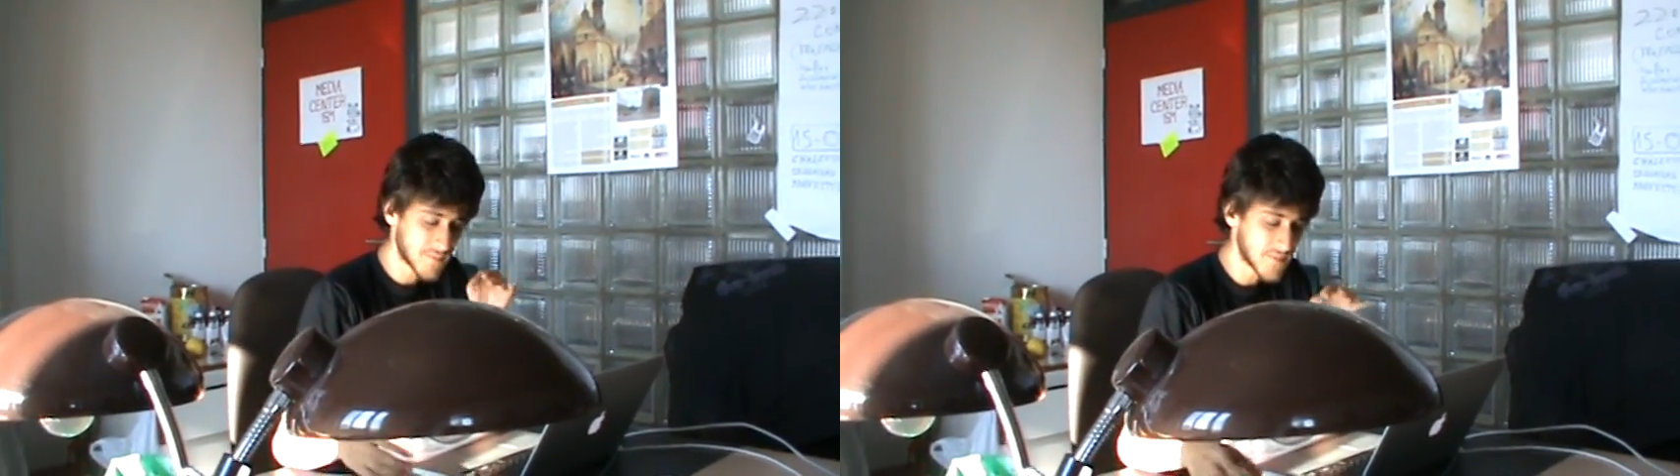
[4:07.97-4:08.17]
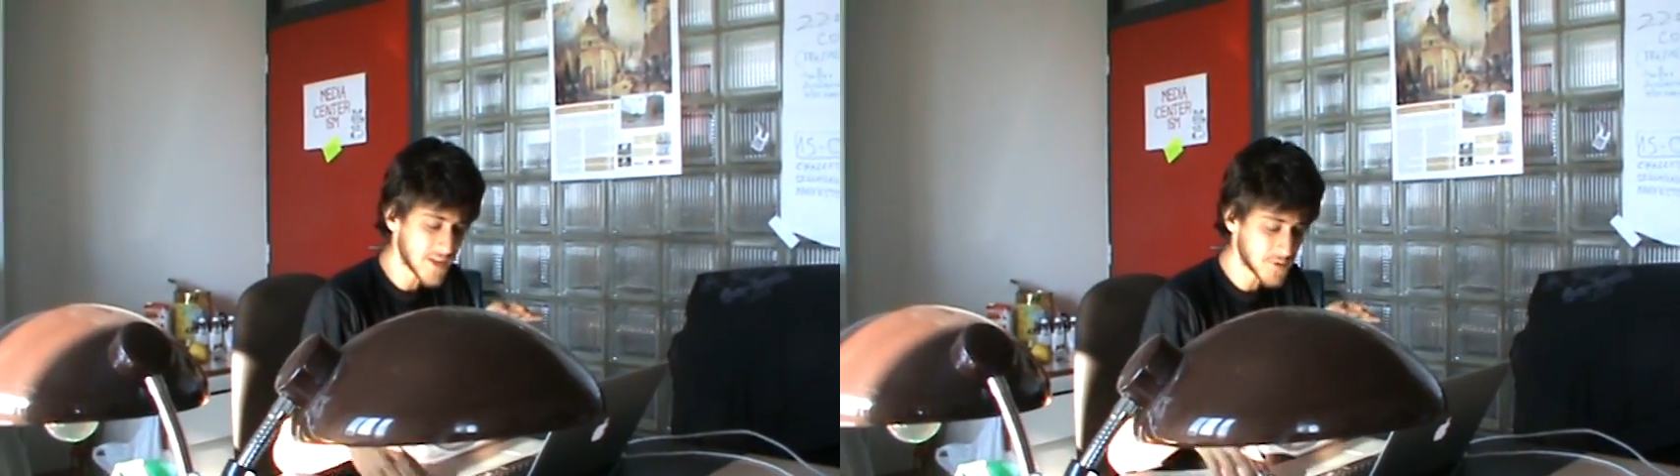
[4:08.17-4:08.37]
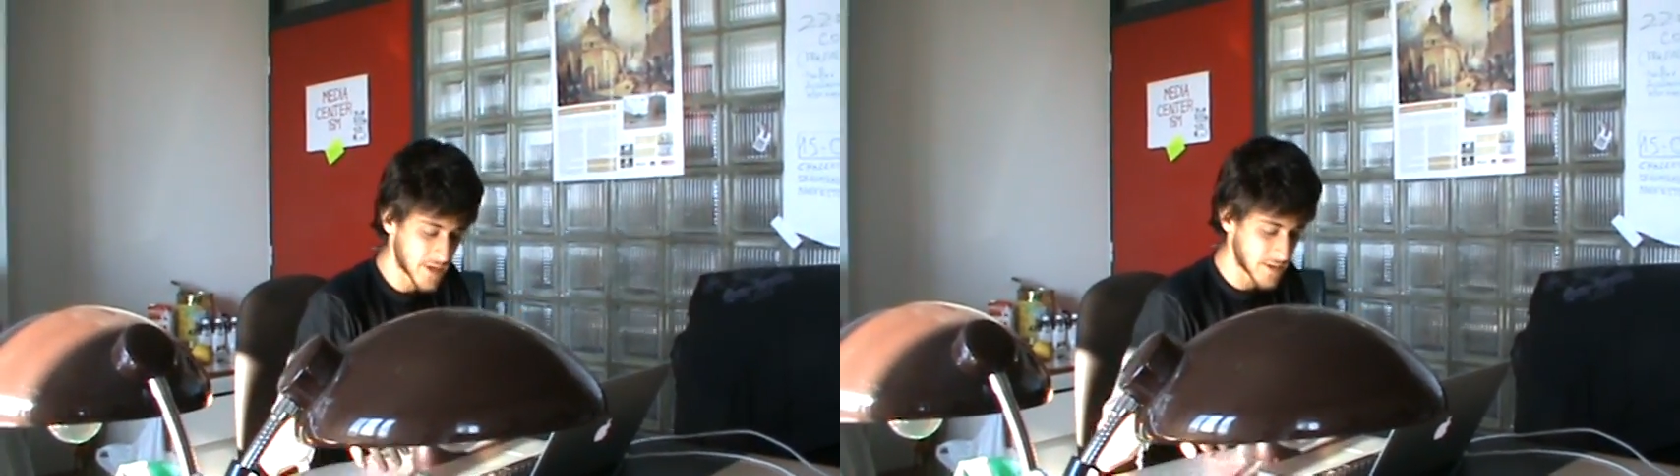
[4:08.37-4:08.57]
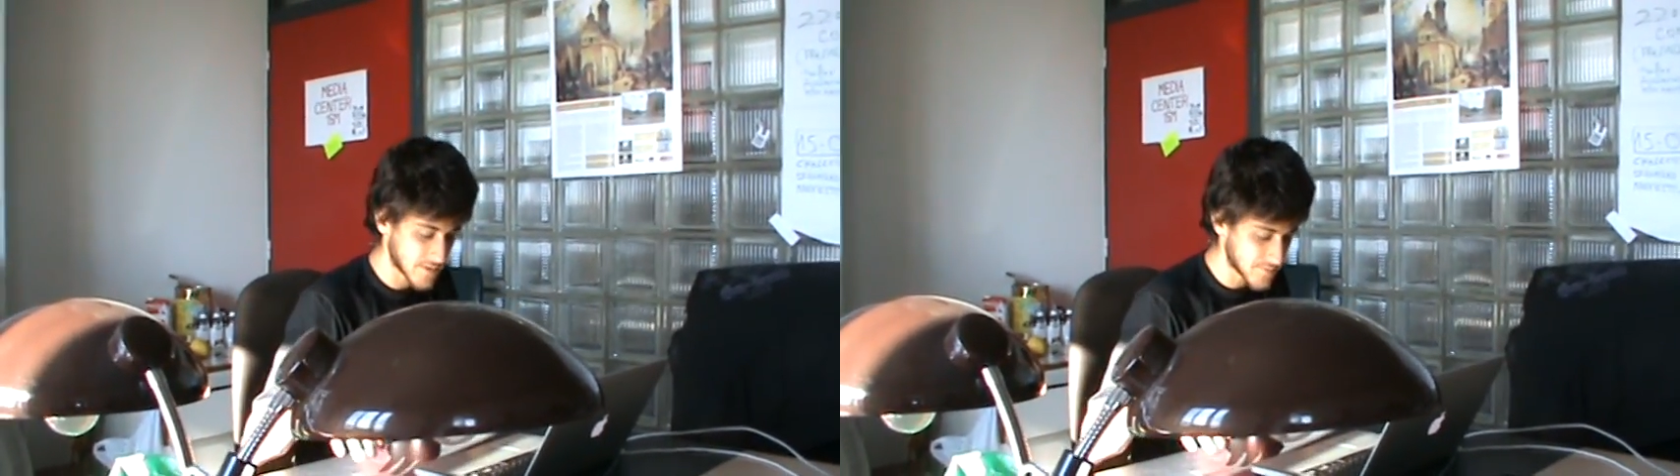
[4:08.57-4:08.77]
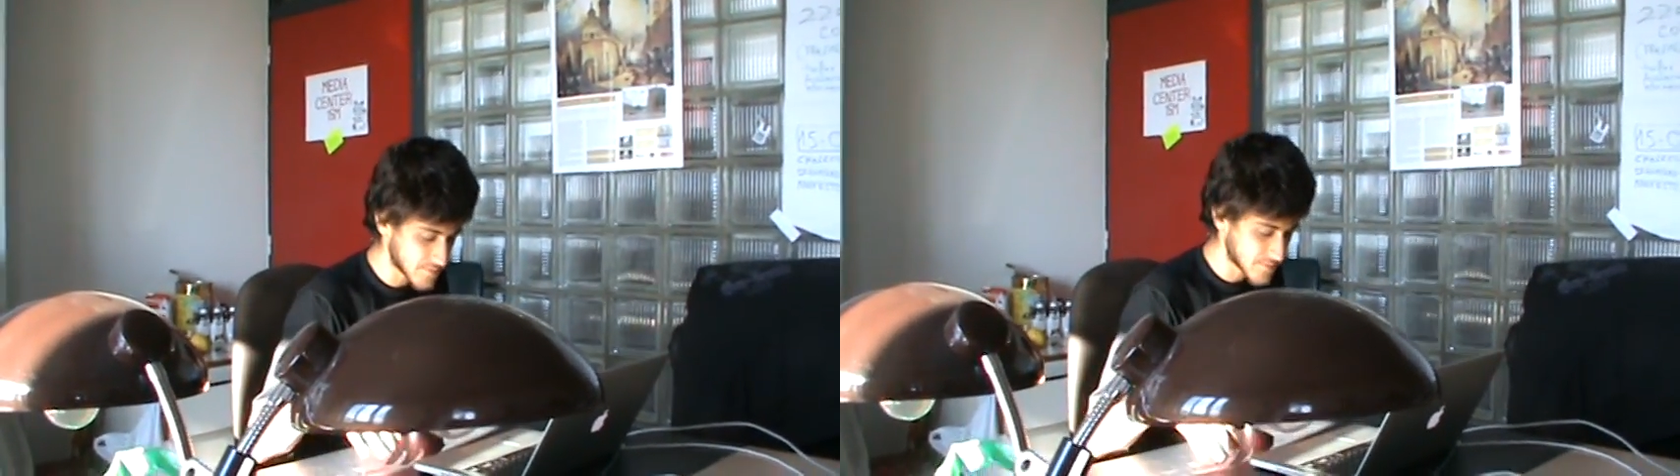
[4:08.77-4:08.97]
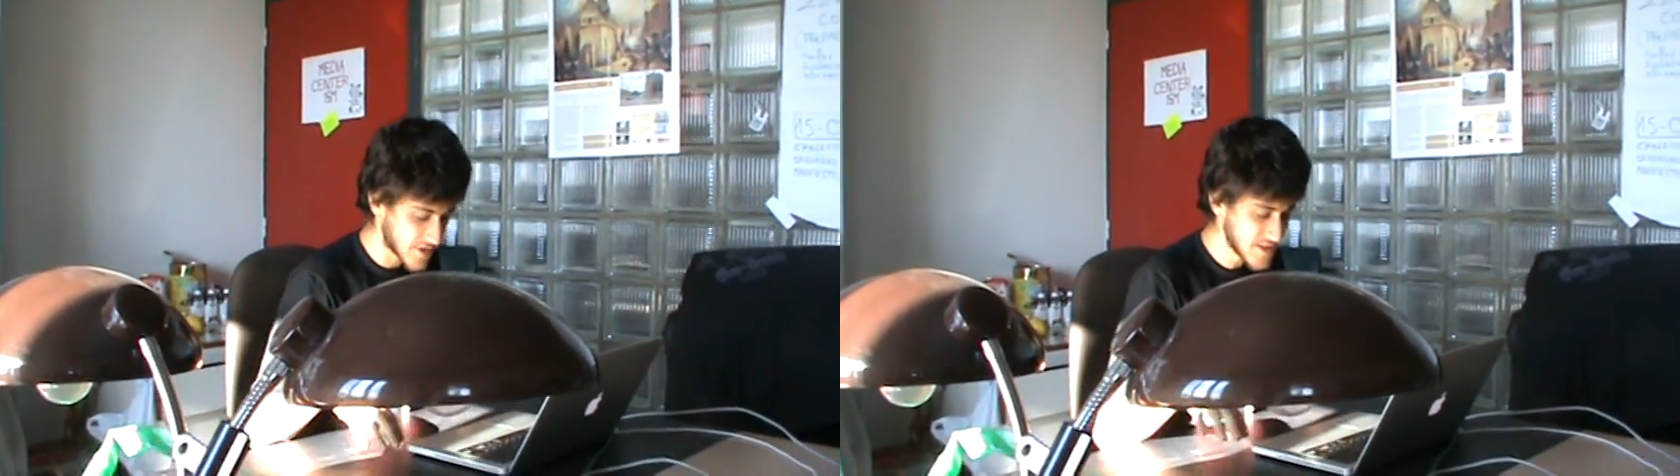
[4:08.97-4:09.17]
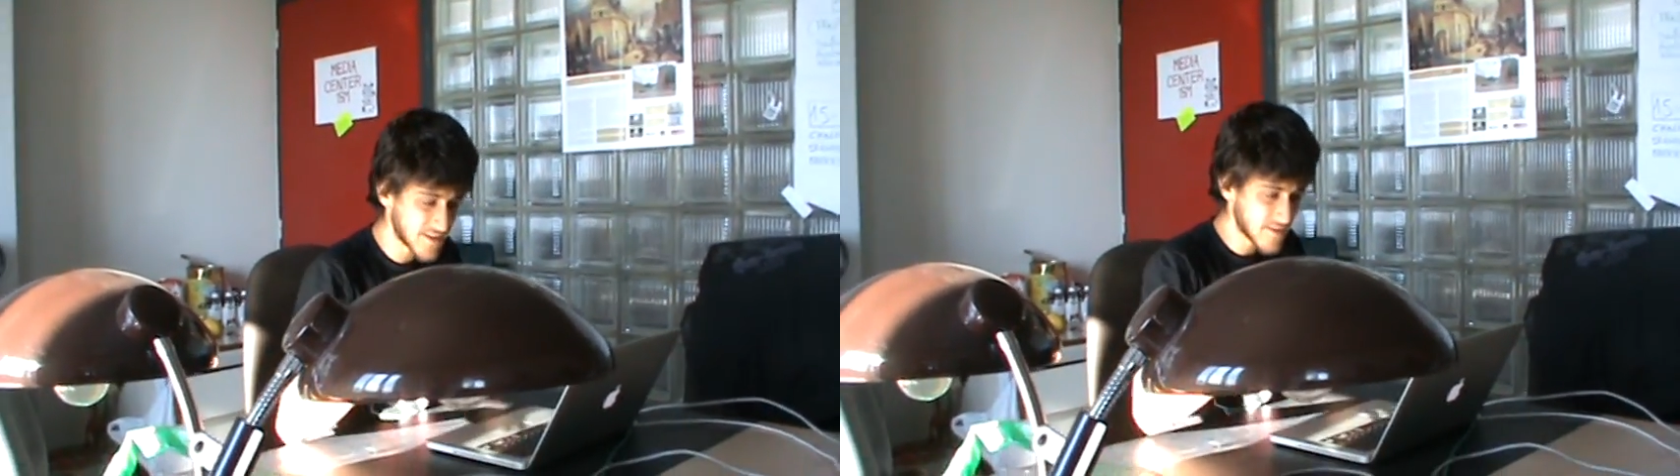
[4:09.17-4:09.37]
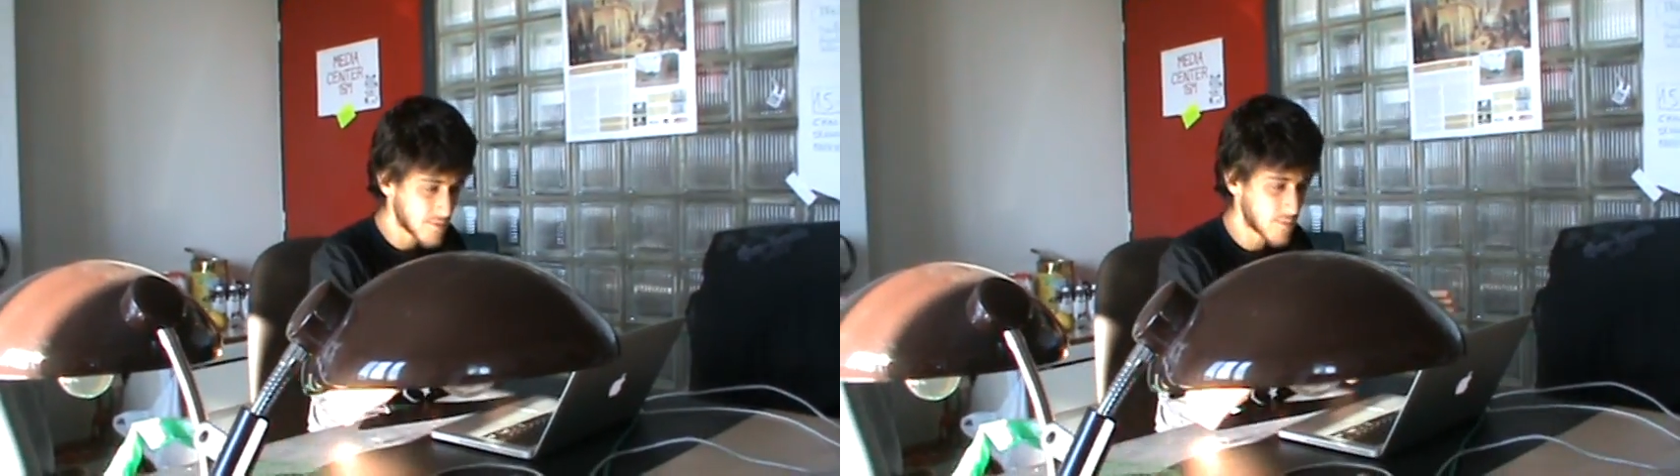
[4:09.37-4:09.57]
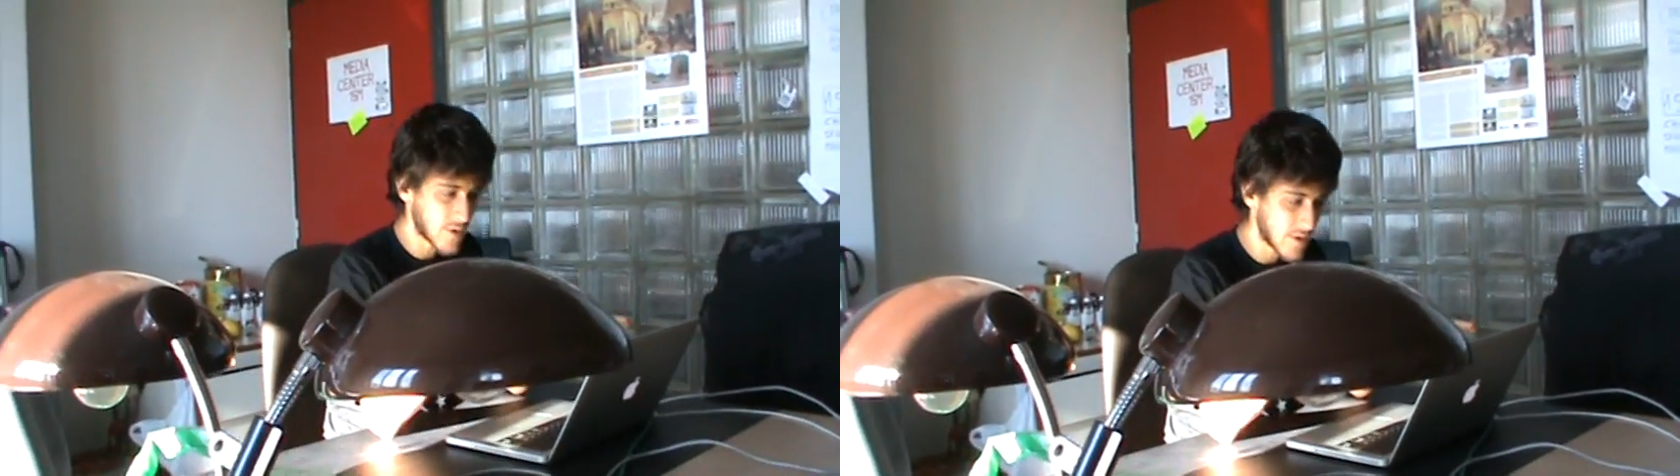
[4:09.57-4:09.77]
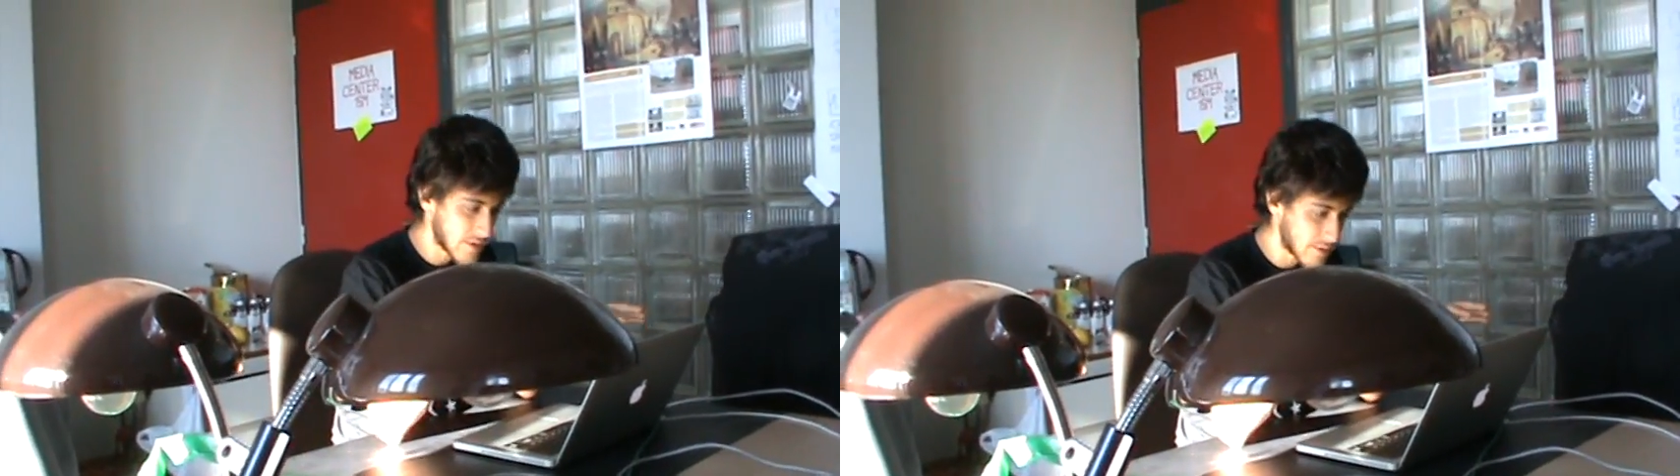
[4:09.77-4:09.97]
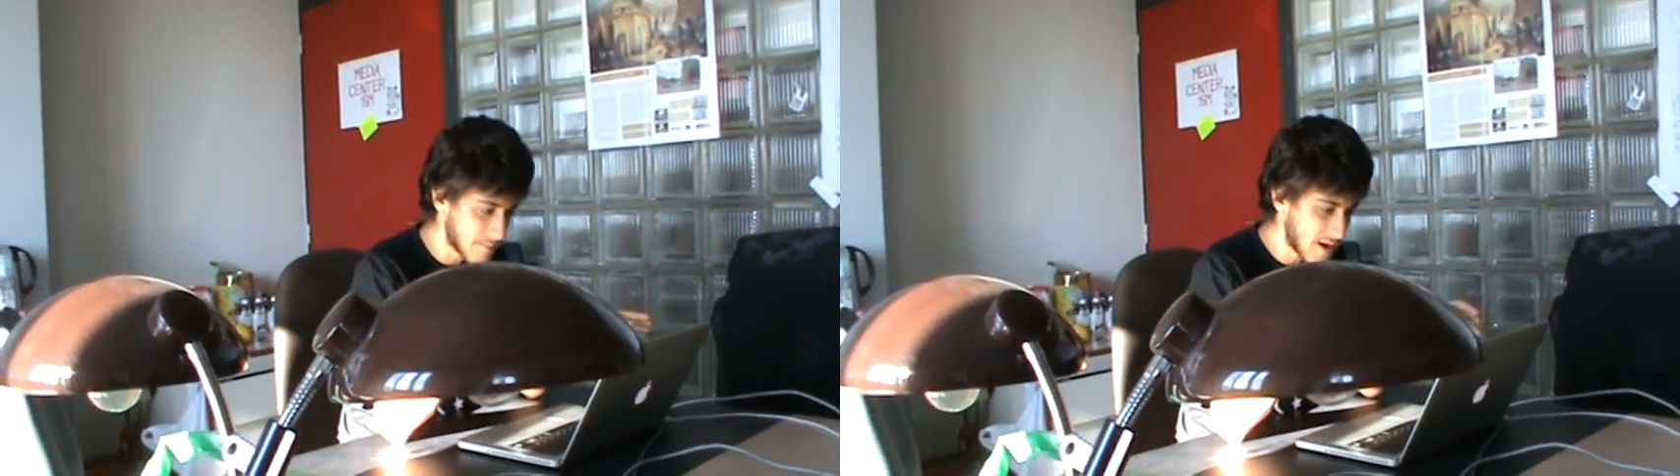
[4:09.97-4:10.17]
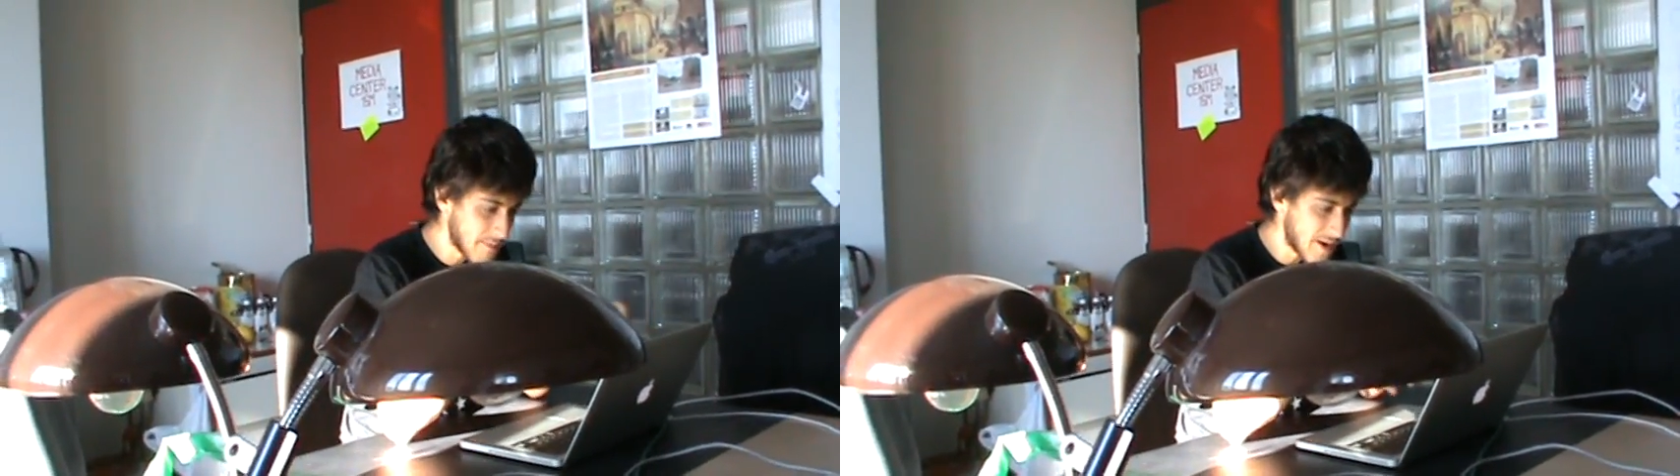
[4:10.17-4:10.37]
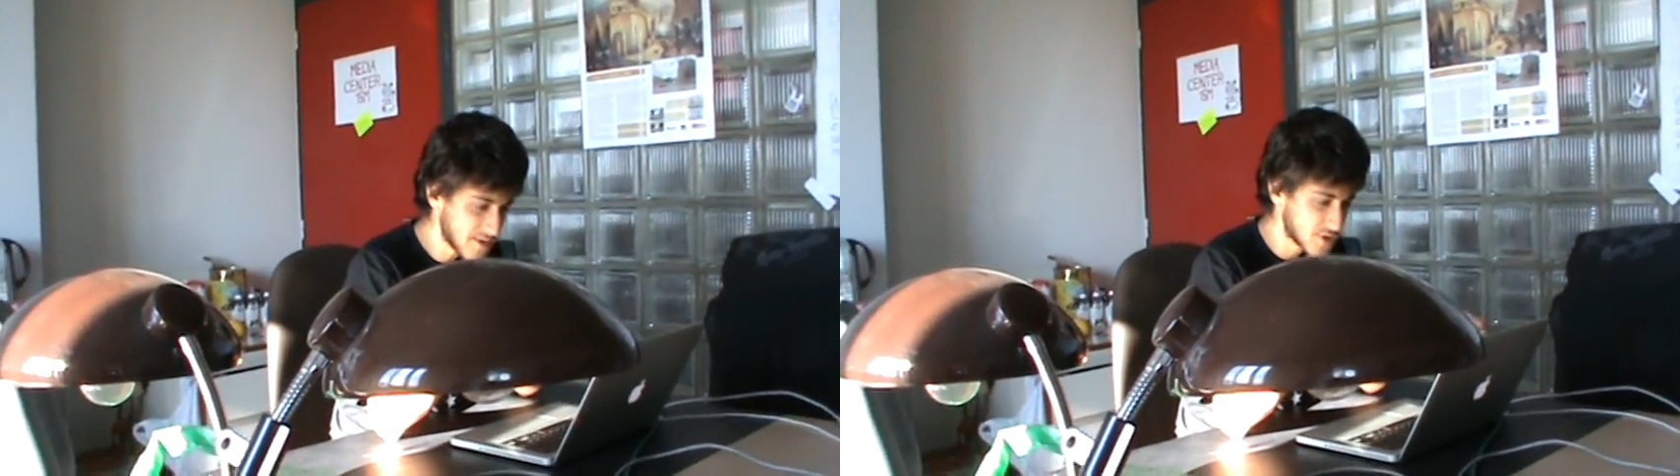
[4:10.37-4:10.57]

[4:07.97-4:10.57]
That's why my